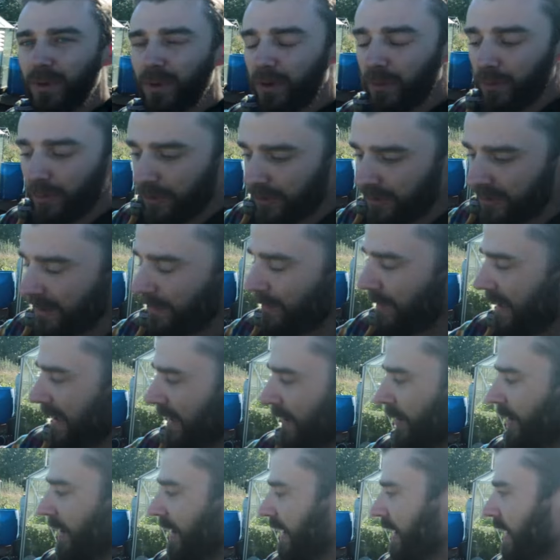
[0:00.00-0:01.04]
more wood chip
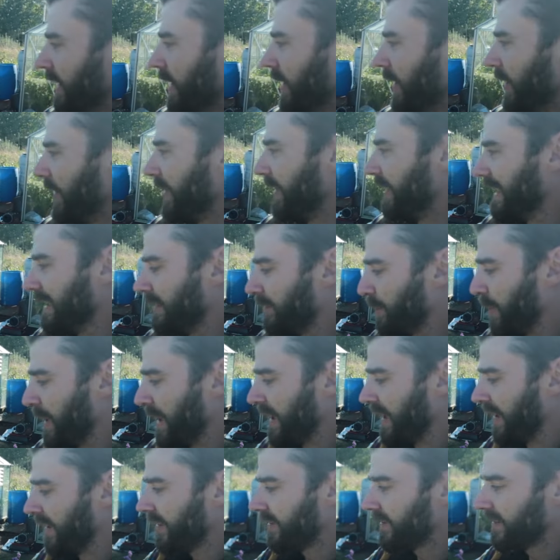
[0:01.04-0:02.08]
down on these
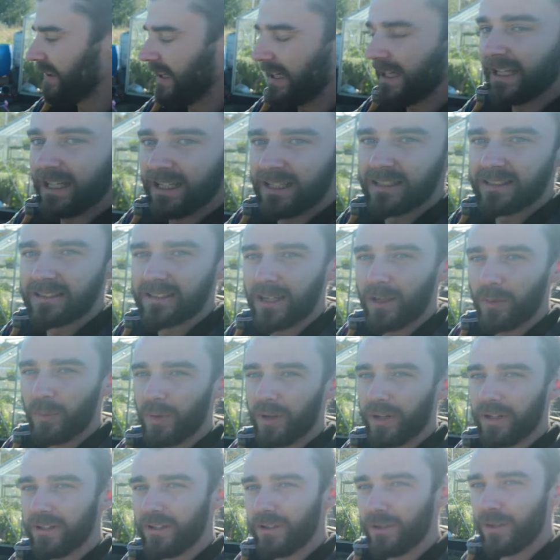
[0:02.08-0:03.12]
paths, and I
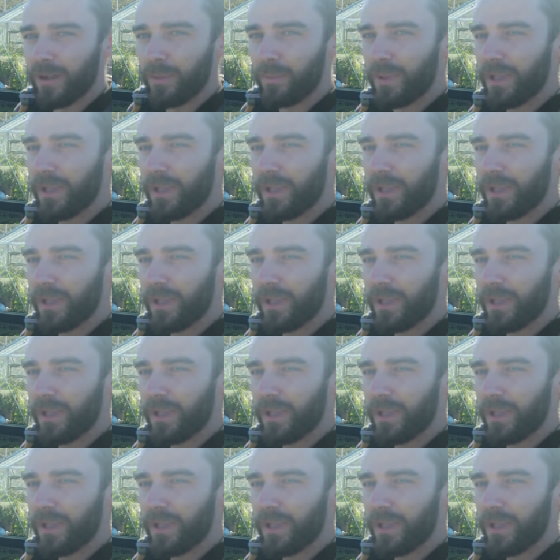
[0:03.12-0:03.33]
want to do